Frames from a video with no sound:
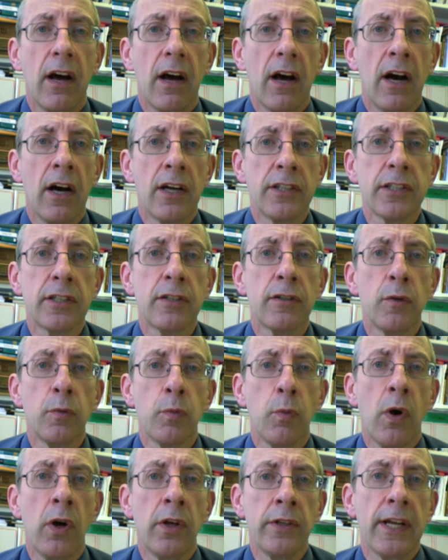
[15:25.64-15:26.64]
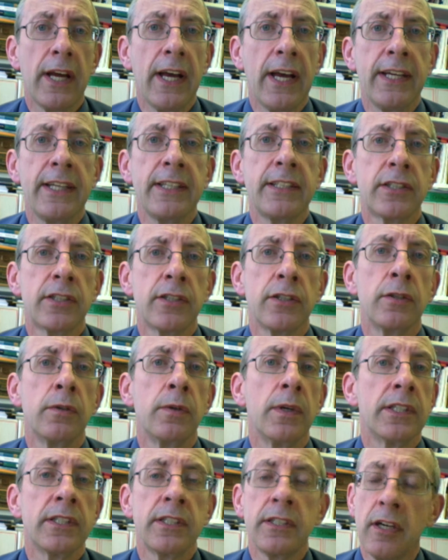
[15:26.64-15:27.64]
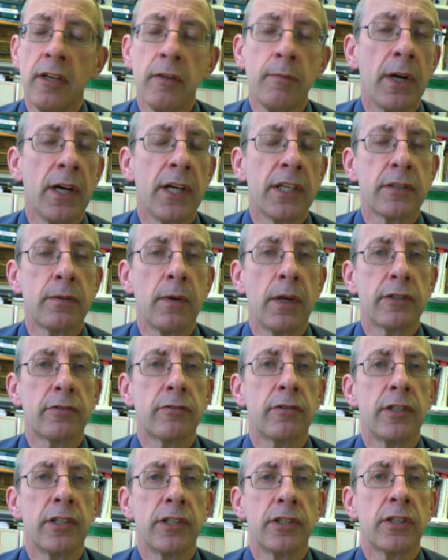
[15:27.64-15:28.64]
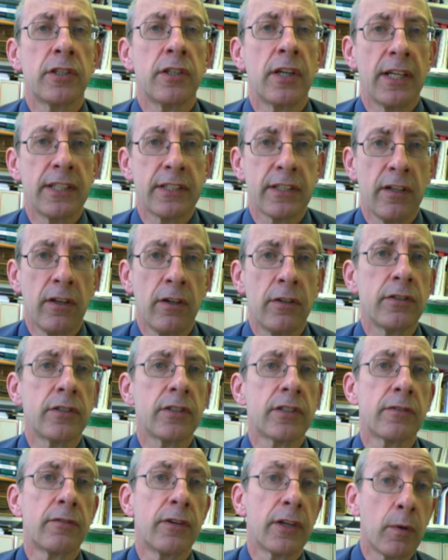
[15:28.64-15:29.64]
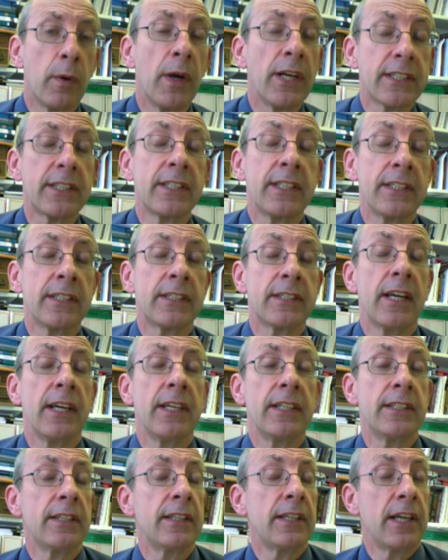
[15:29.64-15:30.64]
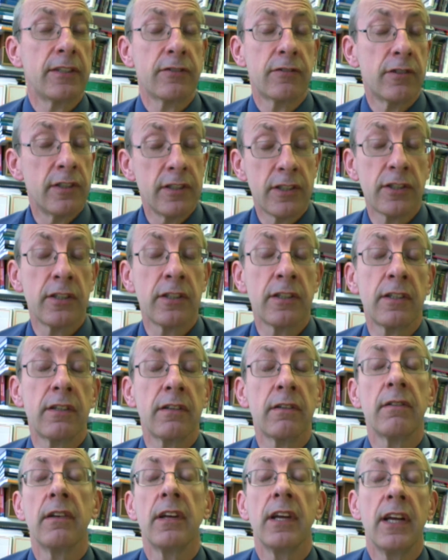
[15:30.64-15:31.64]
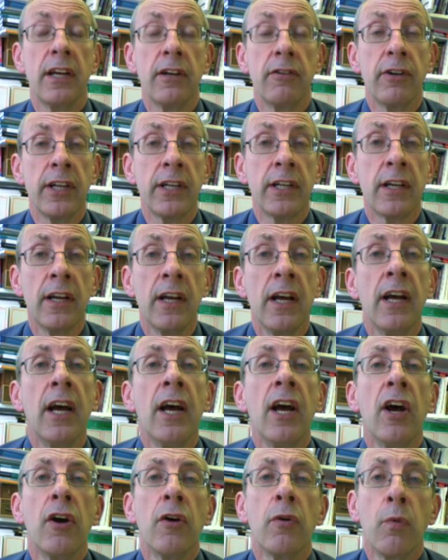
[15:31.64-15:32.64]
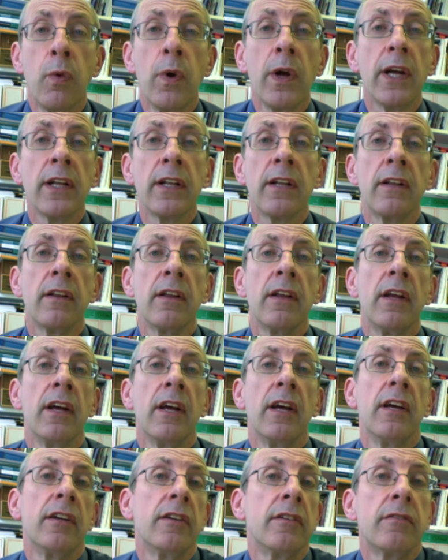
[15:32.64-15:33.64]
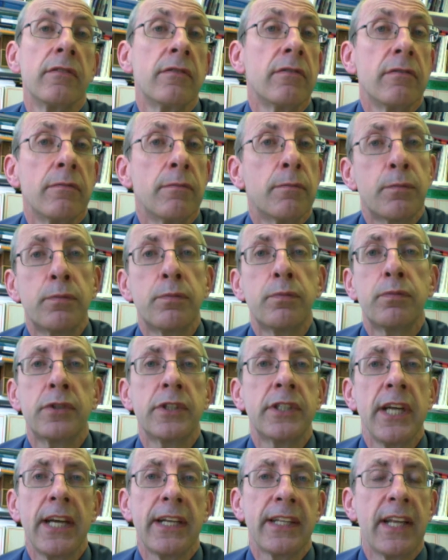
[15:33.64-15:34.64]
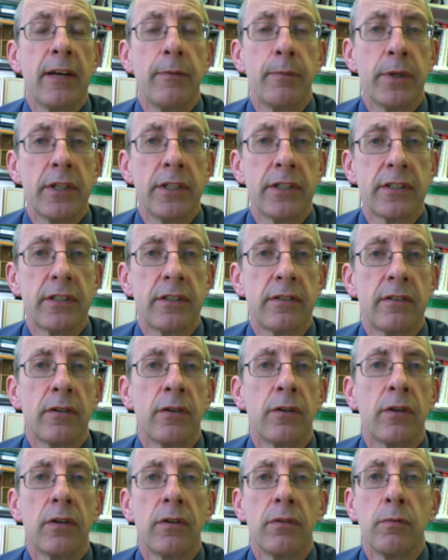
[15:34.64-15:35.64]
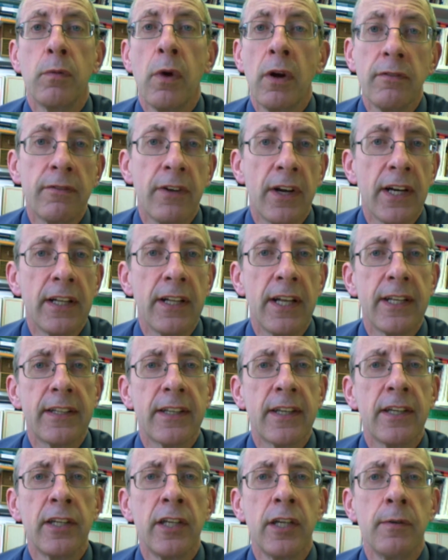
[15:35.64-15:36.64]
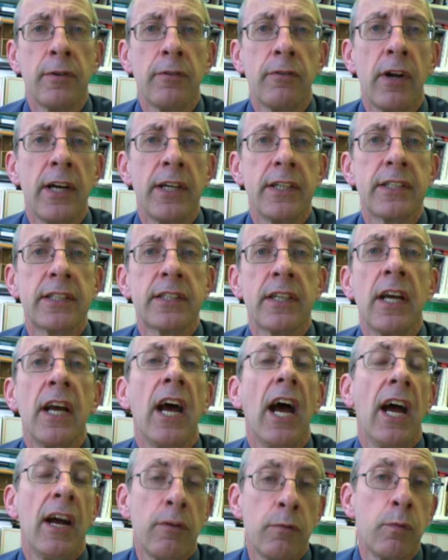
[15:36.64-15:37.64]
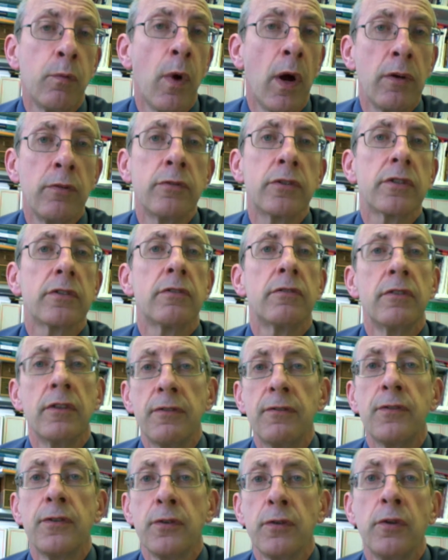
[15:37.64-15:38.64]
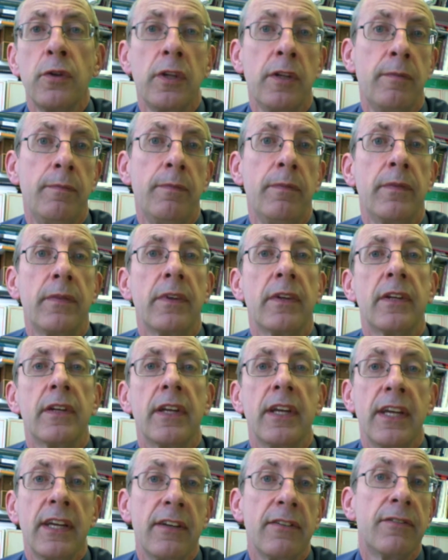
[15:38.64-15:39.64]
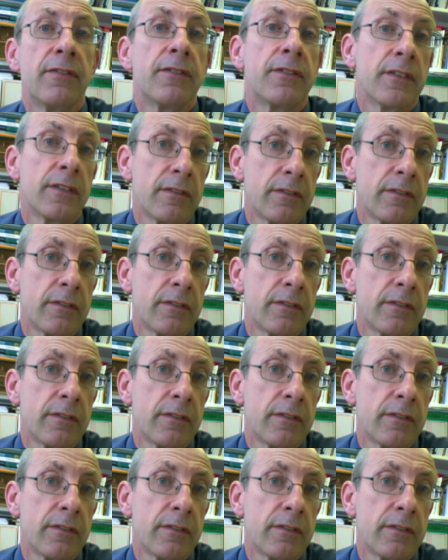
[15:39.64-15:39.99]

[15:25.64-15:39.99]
Article 1A2 is no bar to extradition as long as the requesting state in the extradition hearing will protect that person, won't violate their human rights, and won't refool them if